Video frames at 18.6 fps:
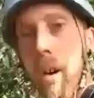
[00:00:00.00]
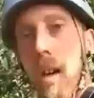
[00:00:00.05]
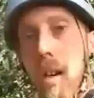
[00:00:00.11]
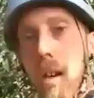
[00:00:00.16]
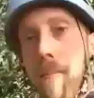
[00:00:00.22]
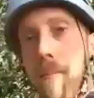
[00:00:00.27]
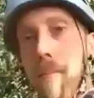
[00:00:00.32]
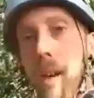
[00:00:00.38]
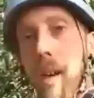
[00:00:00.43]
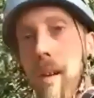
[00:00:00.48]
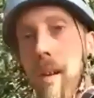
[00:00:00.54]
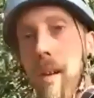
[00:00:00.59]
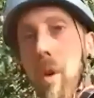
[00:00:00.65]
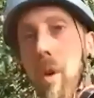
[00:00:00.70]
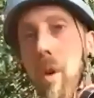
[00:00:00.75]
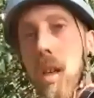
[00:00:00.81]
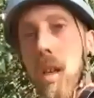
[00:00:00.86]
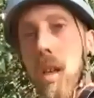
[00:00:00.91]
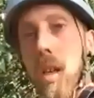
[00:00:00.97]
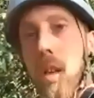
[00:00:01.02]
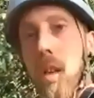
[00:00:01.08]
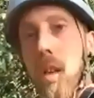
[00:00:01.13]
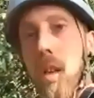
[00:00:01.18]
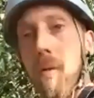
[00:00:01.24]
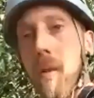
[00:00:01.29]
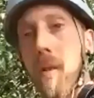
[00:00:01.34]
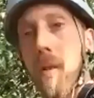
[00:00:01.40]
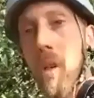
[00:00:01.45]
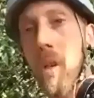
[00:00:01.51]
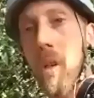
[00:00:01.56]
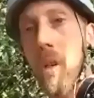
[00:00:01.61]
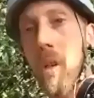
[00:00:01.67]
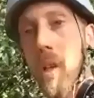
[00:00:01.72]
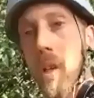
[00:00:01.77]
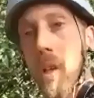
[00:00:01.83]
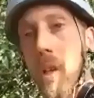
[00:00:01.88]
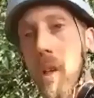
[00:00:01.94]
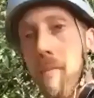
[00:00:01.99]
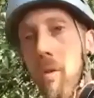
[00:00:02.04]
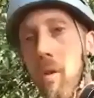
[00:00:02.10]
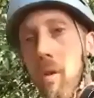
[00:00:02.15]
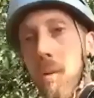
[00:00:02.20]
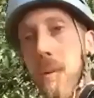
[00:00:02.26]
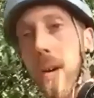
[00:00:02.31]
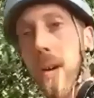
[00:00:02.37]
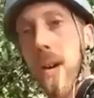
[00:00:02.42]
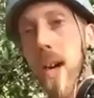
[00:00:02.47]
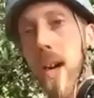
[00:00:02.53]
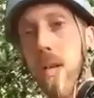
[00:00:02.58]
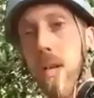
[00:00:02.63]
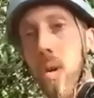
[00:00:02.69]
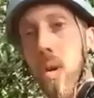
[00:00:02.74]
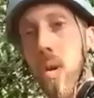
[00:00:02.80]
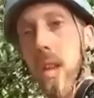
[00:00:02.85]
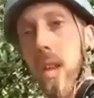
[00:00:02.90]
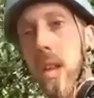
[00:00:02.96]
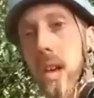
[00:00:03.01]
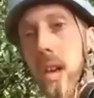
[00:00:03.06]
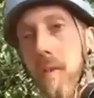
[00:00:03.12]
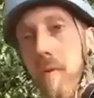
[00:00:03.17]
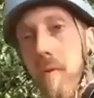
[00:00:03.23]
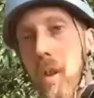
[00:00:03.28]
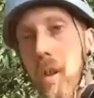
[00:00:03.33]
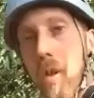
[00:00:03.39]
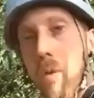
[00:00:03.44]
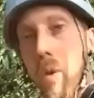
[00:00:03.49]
I'm, I'm trying to do is understand more about how wildlife use